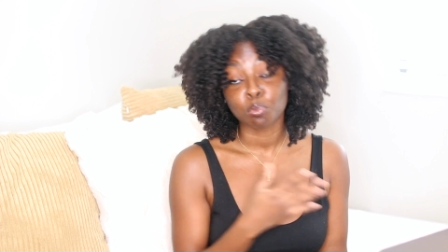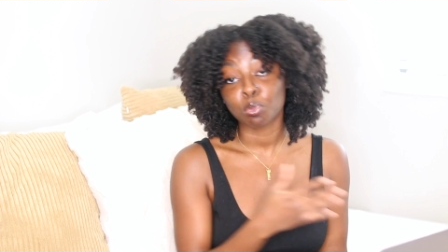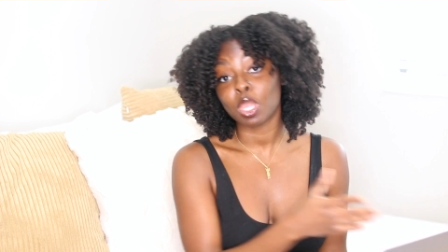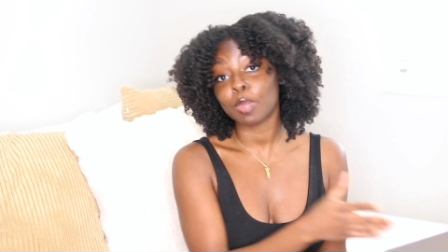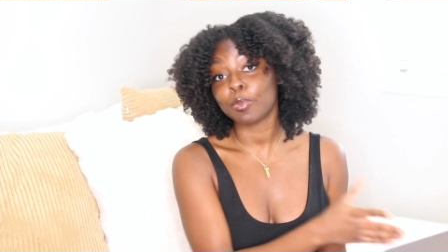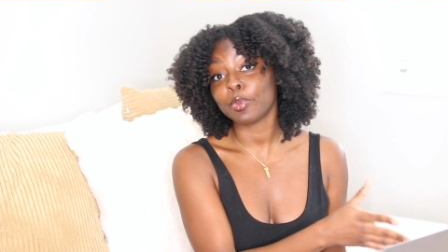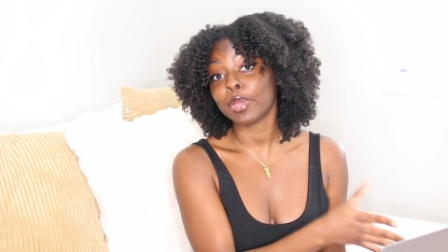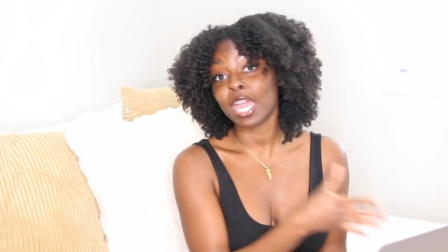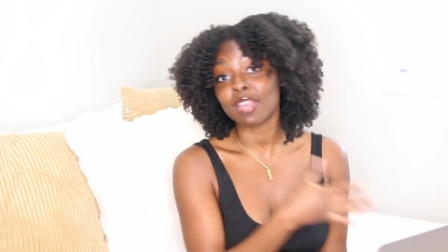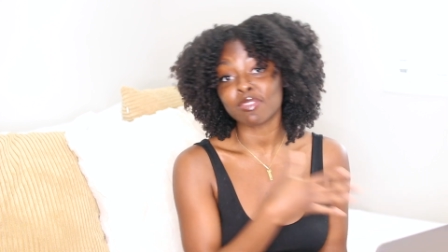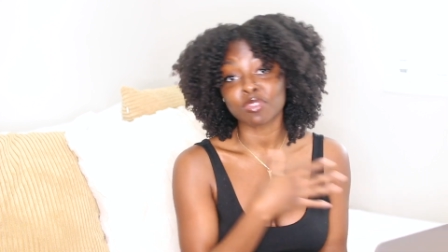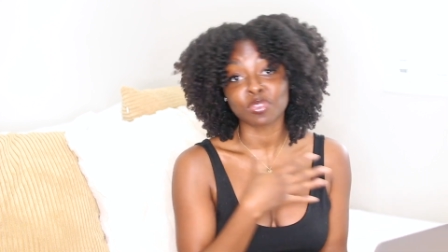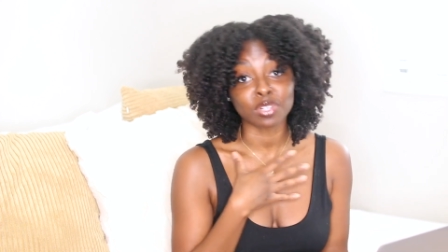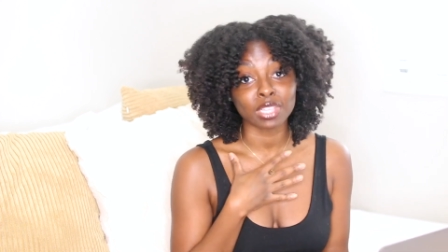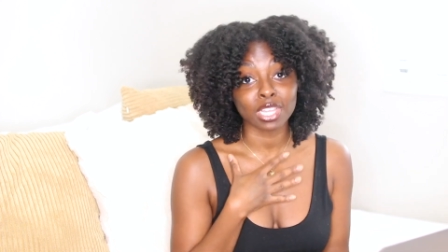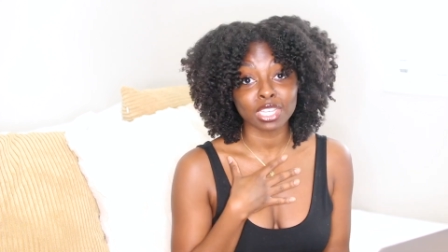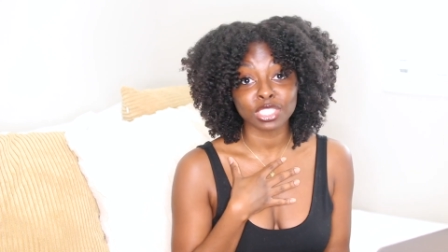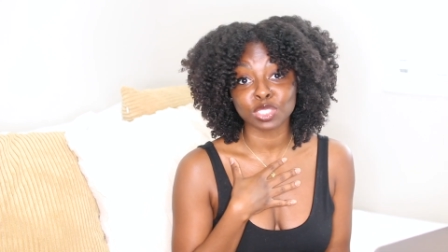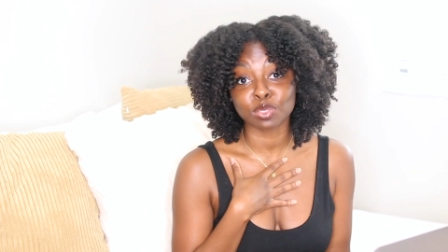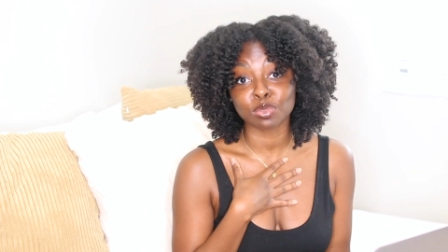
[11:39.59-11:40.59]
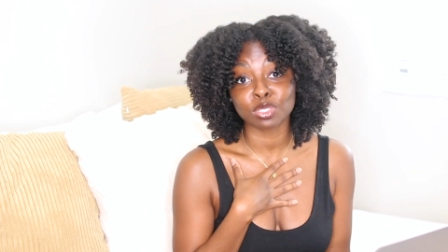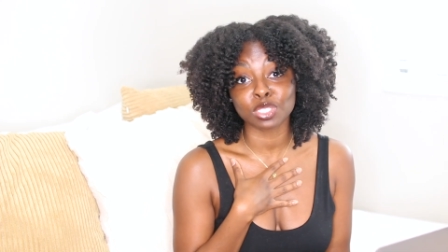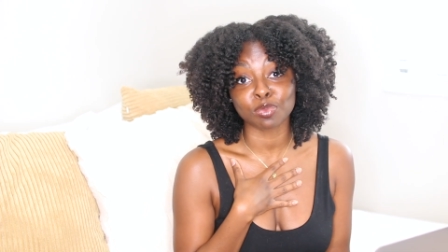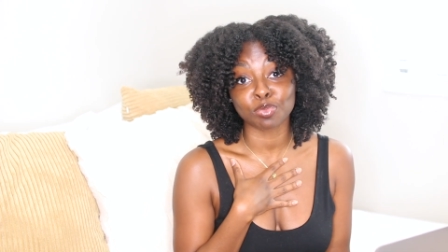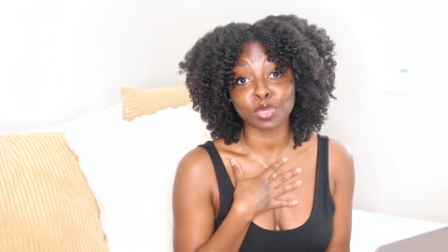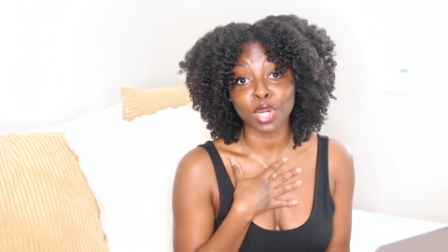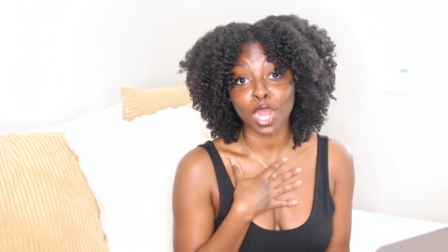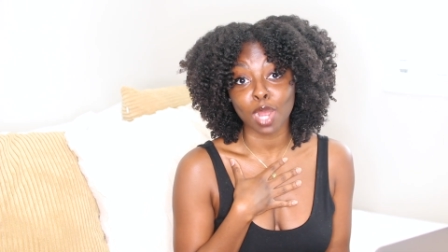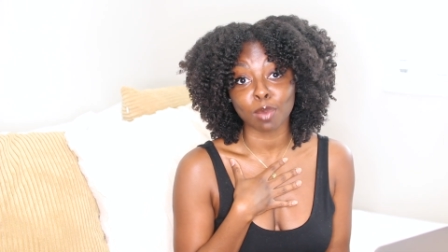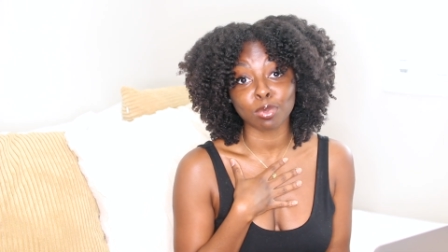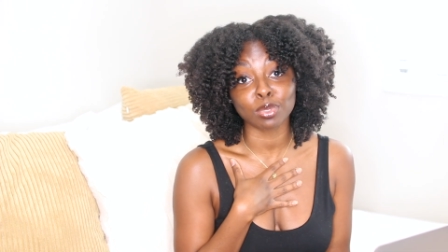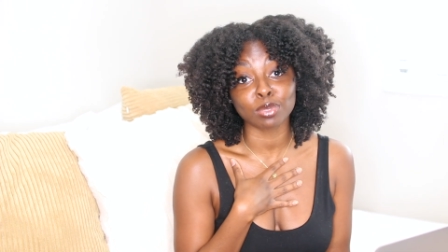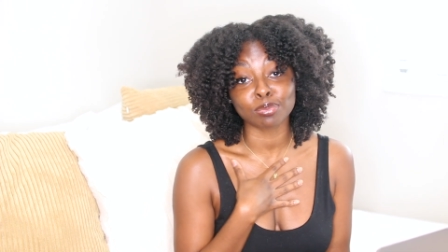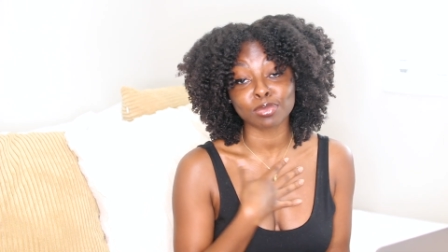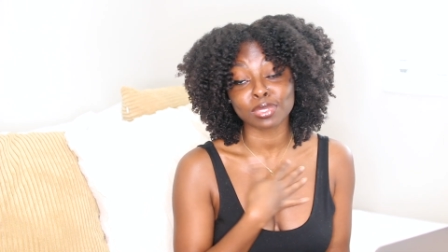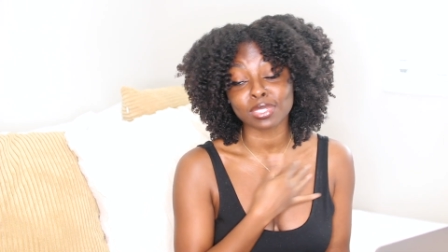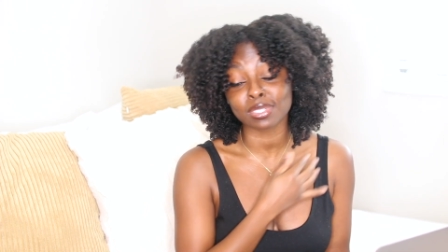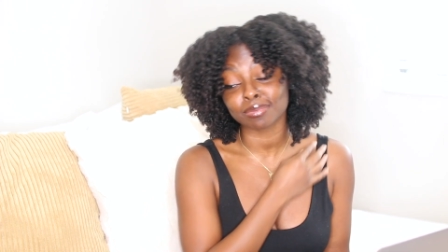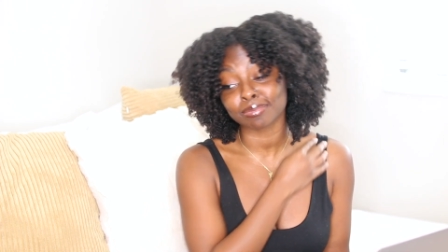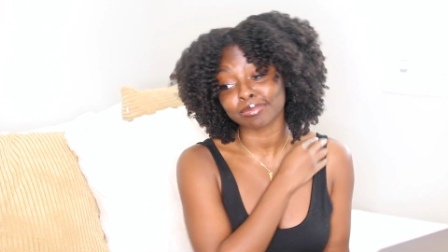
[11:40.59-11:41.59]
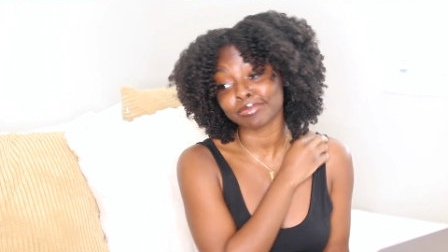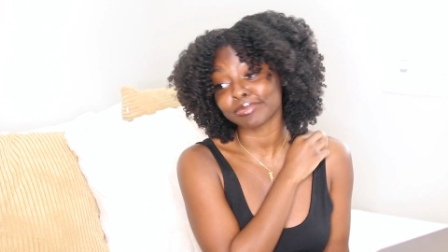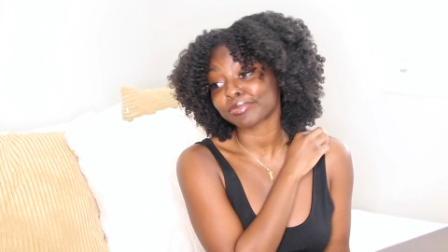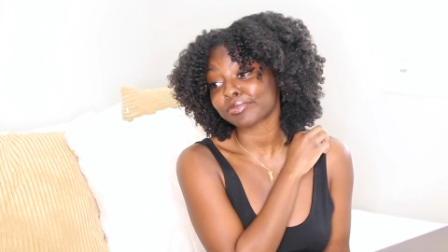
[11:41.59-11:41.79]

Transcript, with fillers: People having relationship problems.